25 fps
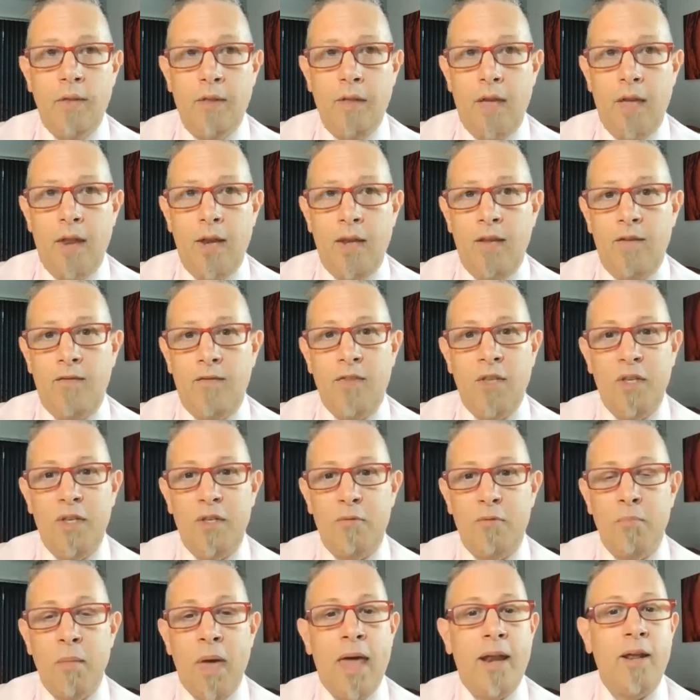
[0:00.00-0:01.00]
any of
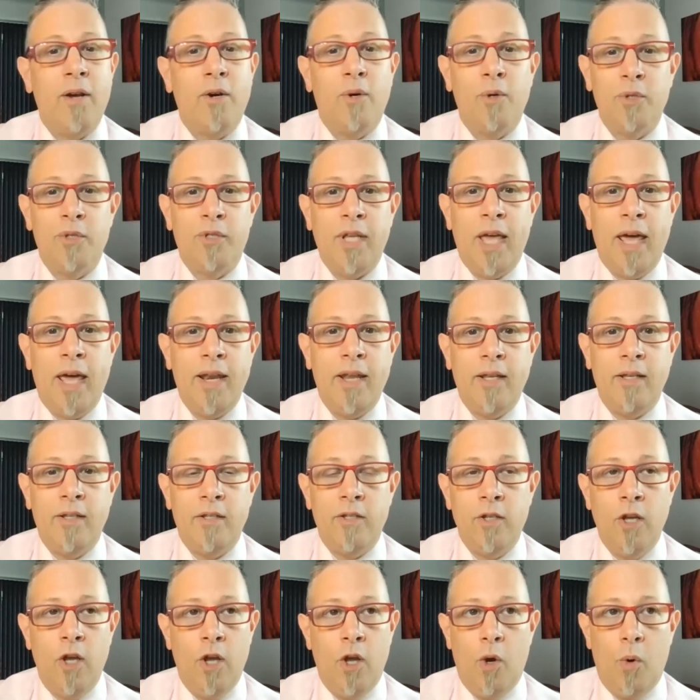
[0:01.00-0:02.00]
these medical
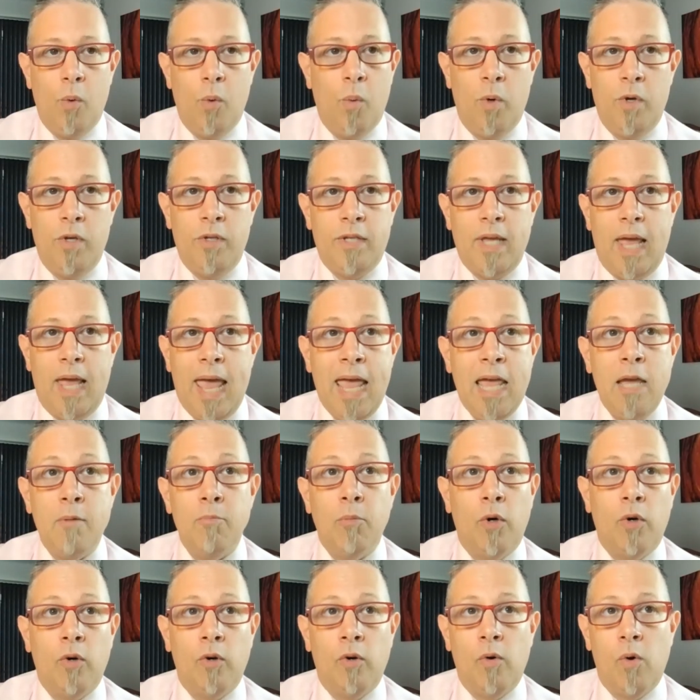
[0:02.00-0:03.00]
settings was
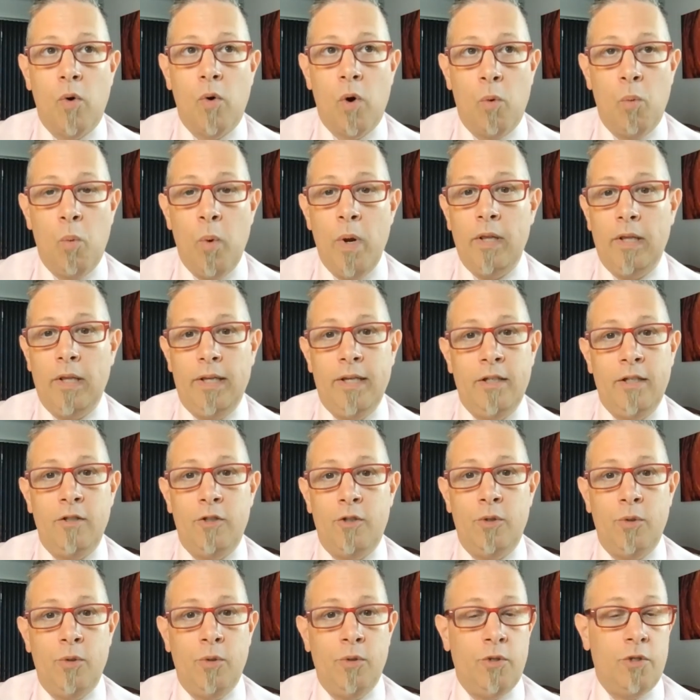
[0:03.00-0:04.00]
able or willing
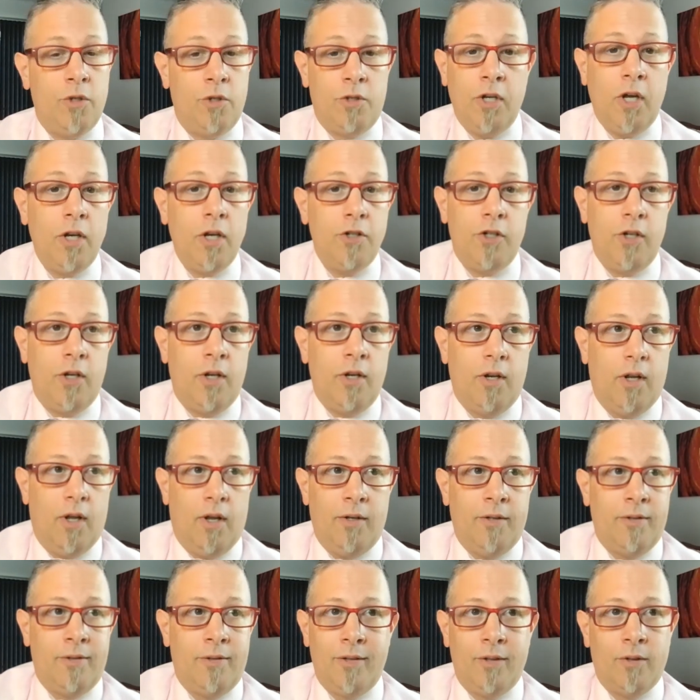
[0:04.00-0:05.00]
to touch it
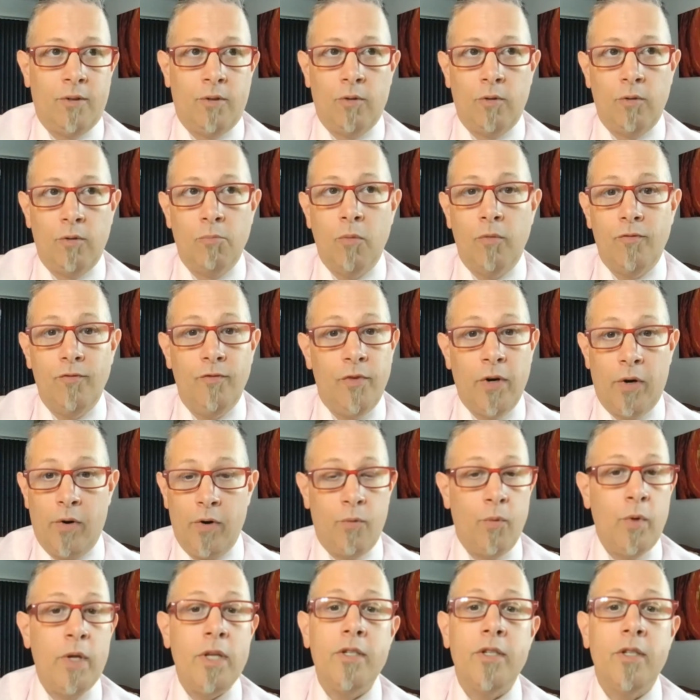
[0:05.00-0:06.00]
until very
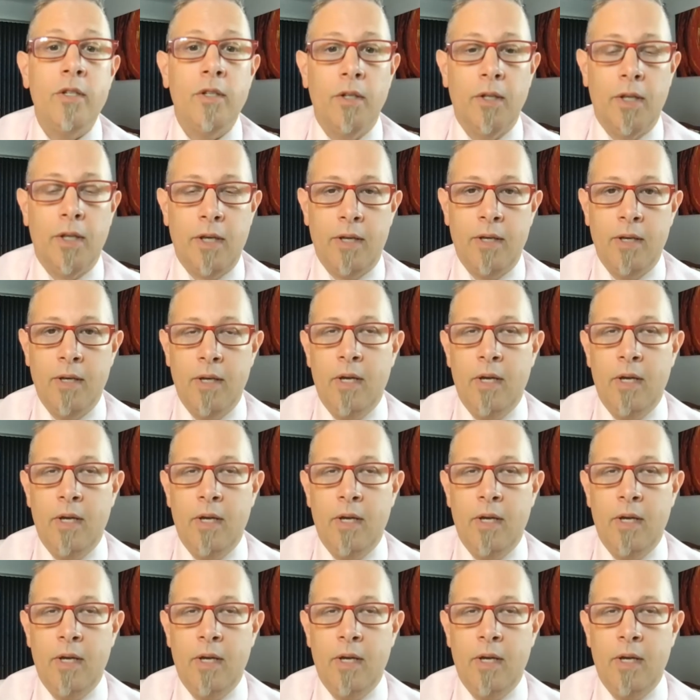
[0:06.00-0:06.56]
recently.